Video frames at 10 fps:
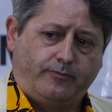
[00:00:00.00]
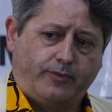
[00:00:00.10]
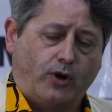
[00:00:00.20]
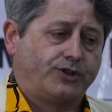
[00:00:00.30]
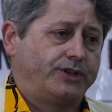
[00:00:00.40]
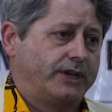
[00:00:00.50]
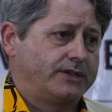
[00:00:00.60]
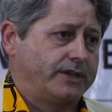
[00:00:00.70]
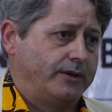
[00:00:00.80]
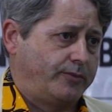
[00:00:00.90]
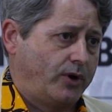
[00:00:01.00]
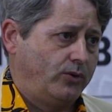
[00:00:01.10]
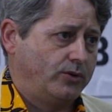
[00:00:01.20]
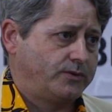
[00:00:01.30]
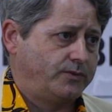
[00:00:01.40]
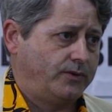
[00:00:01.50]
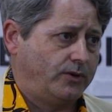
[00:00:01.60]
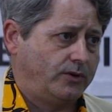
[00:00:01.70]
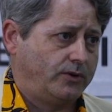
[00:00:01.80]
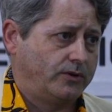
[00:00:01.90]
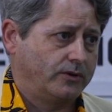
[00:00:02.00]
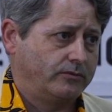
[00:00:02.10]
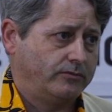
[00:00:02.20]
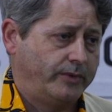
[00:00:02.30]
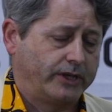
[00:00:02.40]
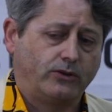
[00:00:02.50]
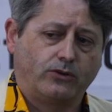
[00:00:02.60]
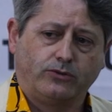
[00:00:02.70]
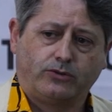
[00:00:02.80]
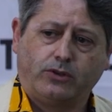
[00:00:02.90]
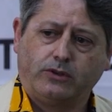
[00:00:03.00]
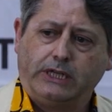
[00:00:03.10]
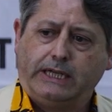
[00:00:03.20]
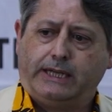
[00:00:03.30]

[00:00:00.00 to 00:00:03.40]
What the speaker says: projects and products for vector control,